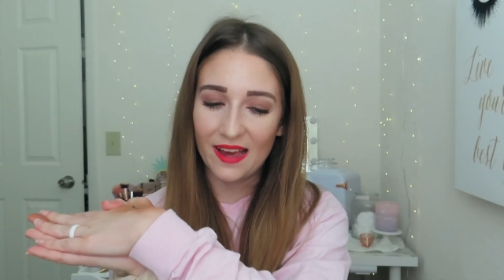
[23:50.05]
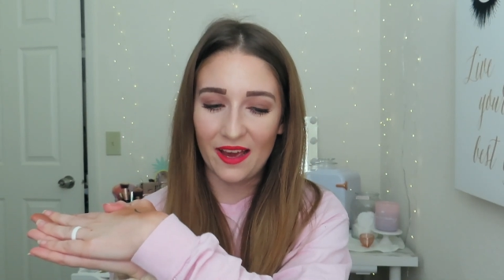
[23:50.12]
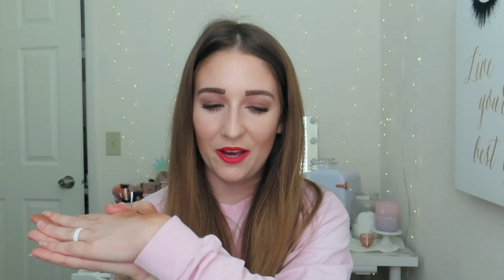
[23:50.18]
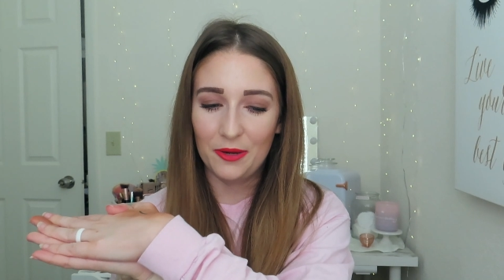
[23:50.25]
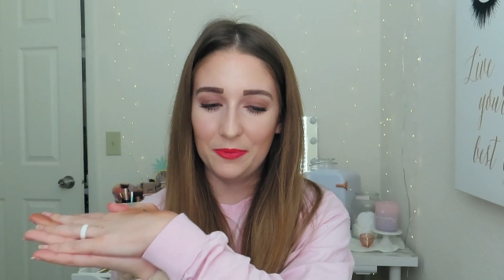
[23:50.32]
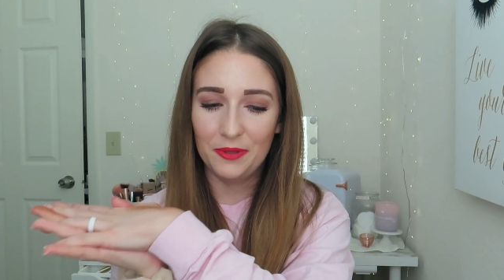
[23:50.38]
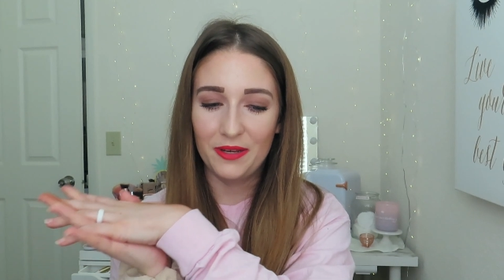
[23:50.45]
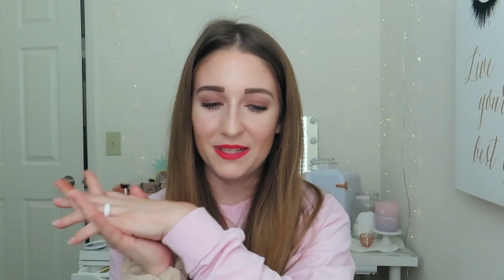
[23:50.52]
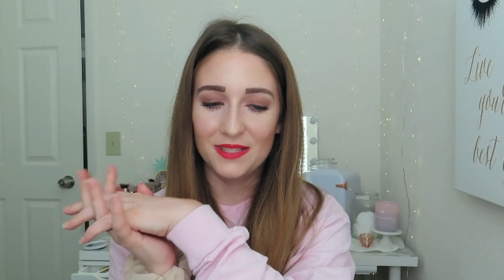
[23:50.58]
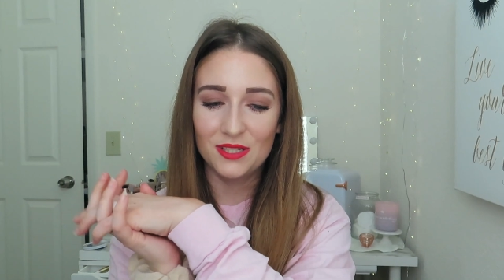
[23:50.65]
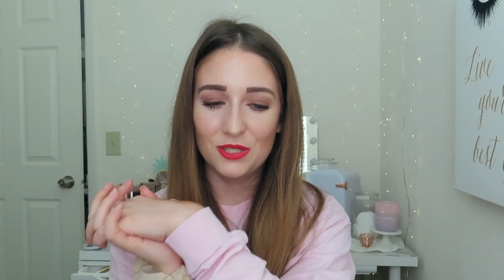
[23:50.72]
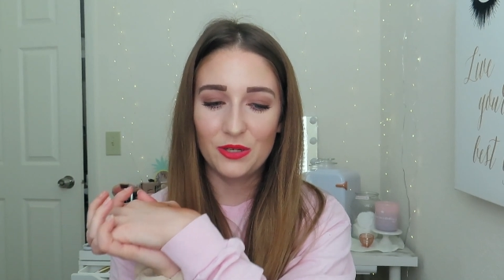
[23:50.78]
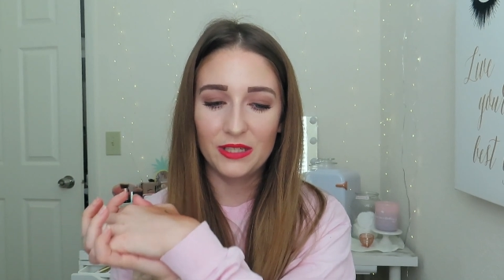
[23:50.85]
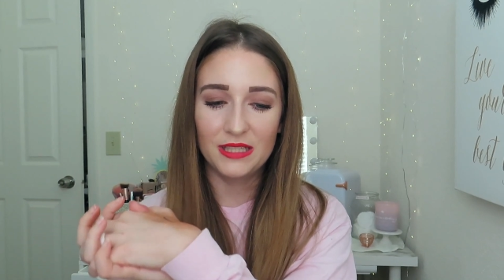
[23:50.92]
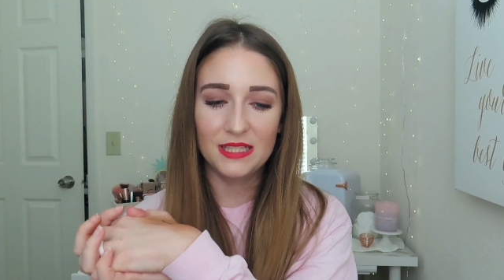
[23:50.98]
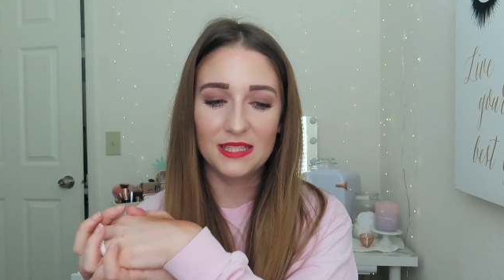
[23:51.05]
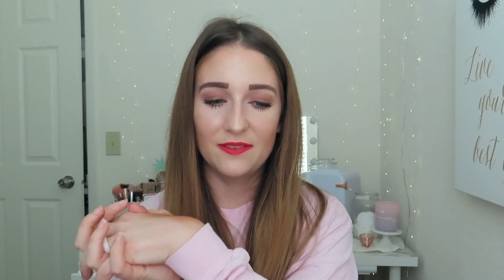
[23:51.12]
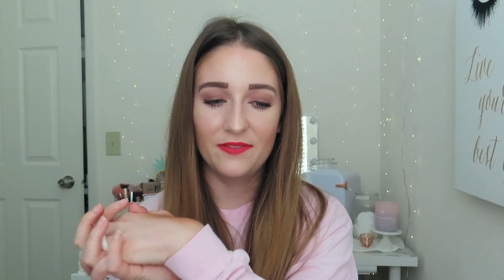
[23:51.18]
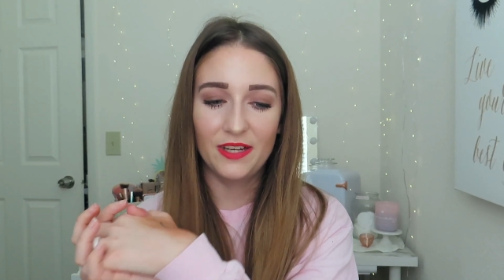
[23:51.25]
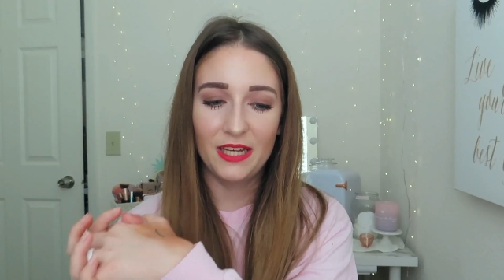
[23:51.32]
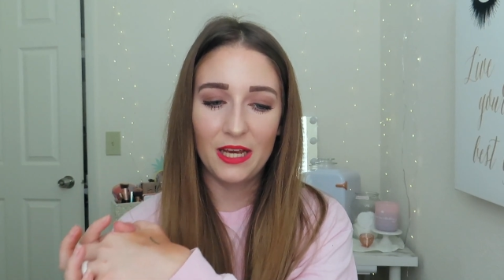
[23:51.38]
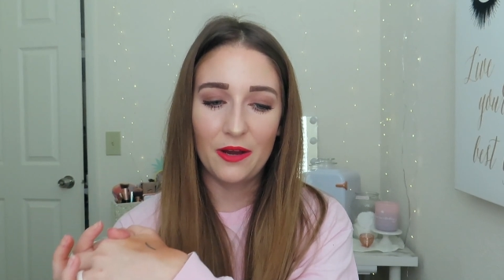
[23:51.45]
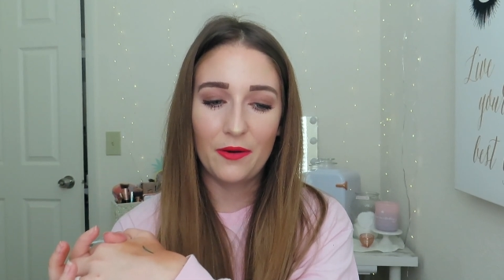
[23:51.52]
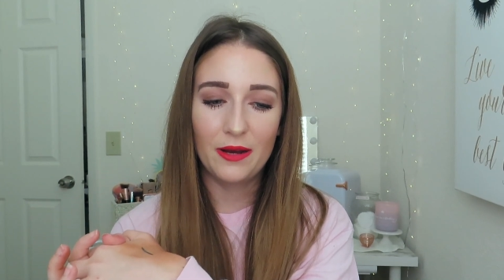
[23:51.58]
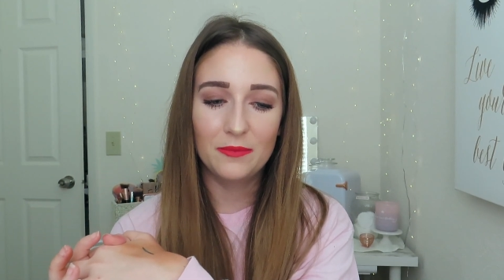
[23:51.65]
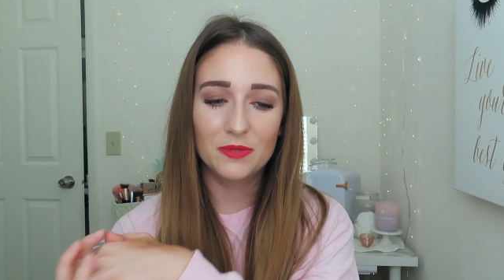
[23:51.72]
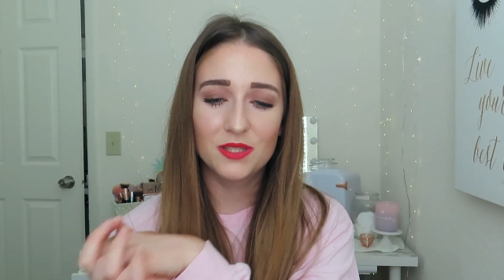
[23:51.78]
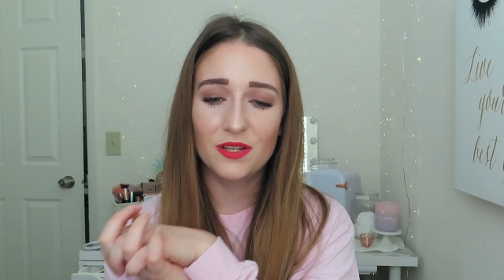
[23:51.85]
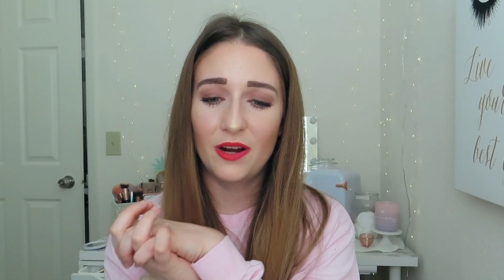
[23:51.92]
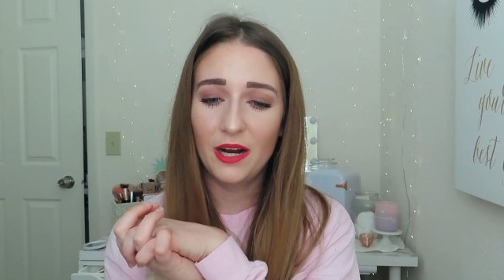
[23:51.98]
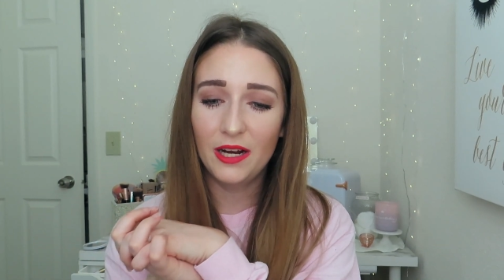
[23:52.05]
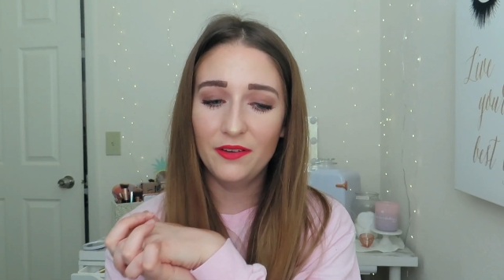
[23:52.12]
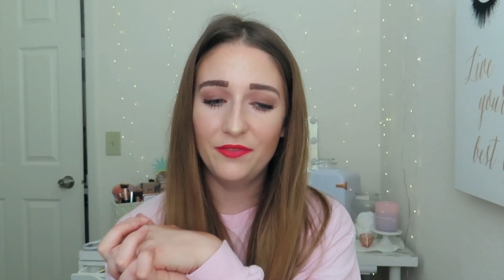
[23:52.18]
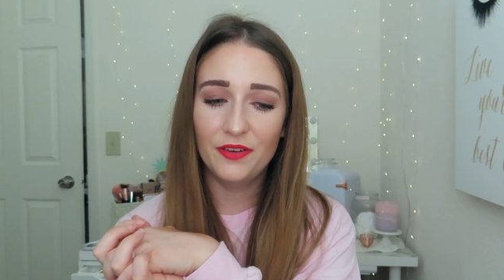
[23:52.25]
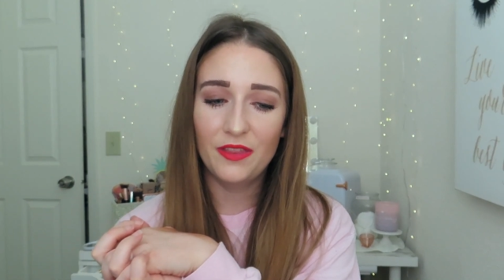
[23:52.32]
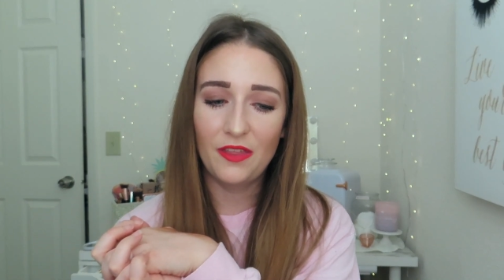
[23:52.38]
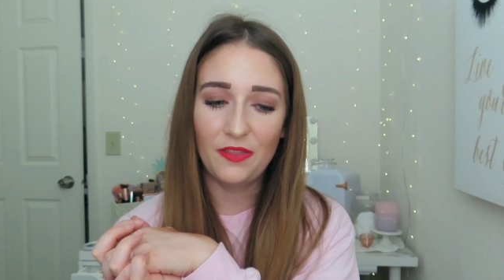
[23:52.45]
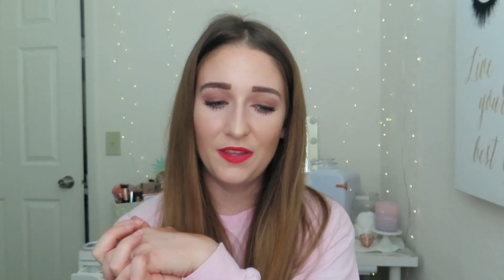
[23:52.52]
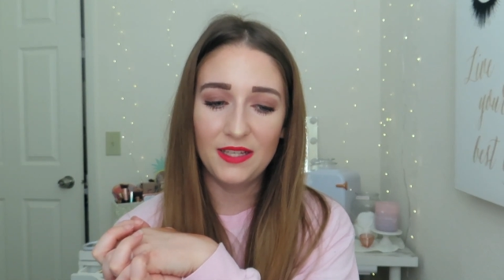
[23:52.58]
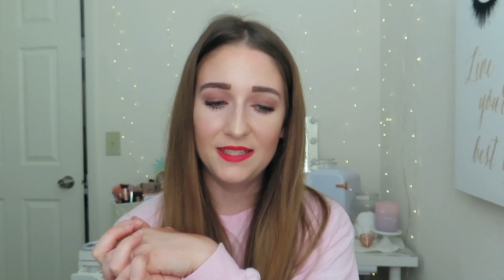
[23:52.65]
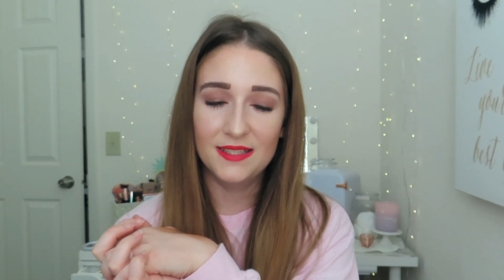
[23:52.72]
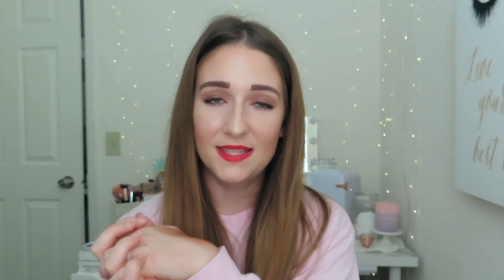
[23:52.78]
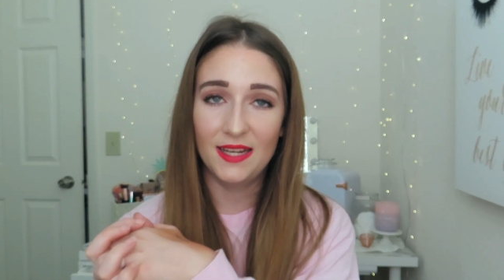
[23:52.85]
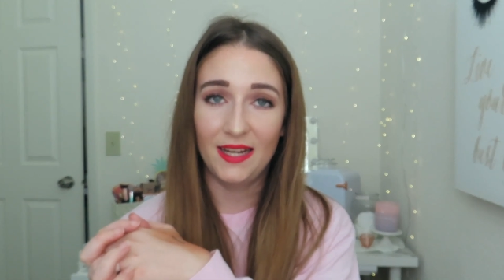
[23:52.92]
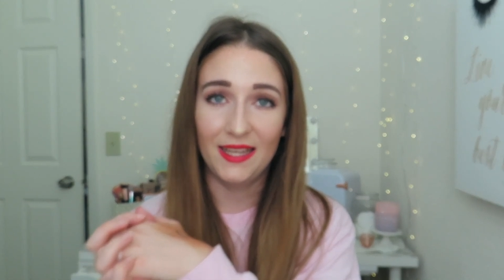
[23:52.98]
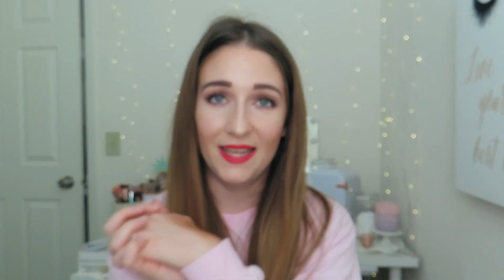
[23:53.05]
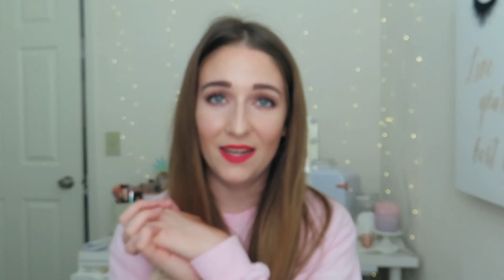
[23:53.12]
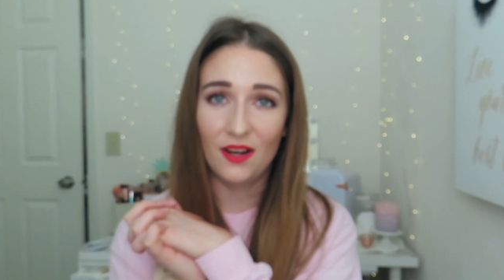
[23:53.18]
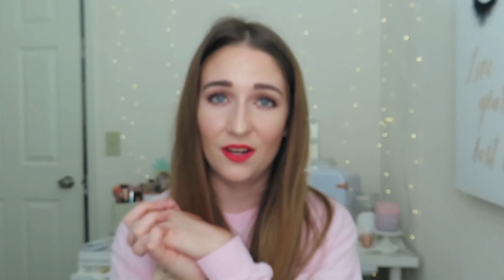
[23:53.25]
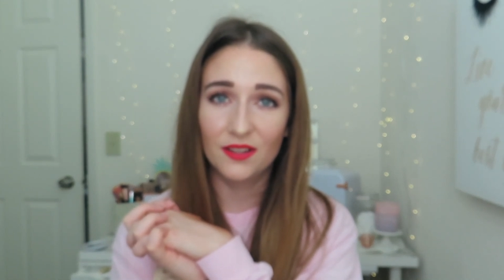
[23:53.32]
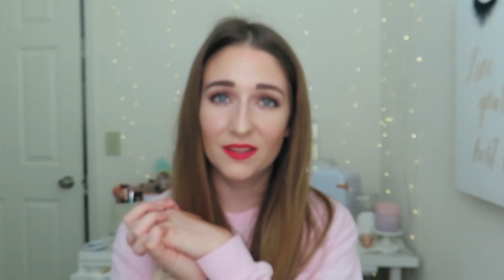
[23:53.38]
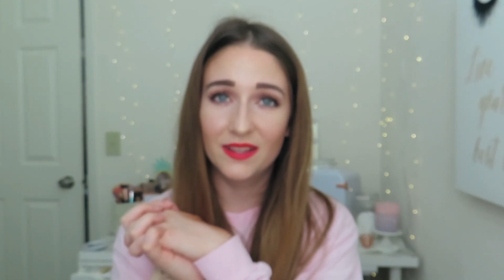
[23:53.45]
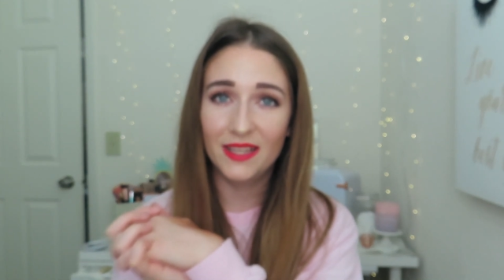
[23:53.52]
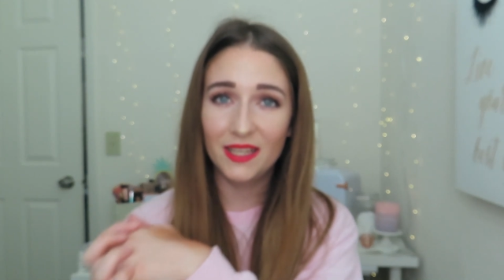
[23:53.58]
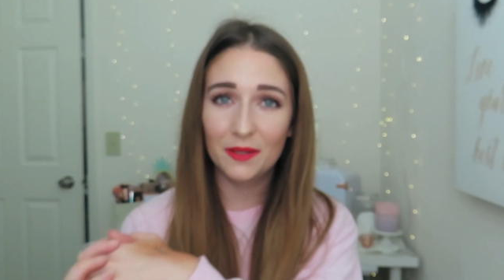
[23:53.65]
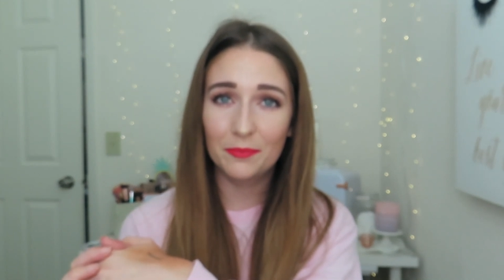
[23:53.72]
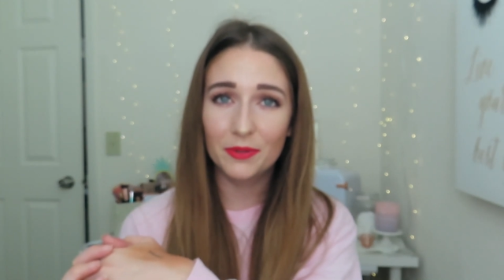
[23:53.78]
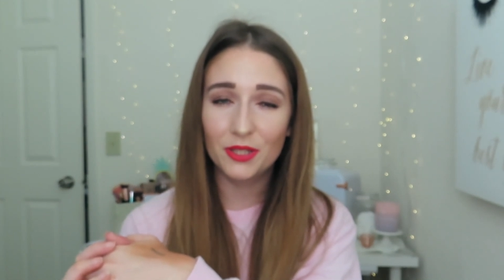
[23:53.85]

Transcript: I hope you guys enjoyed this video. I'm sorry for the things that I cannot link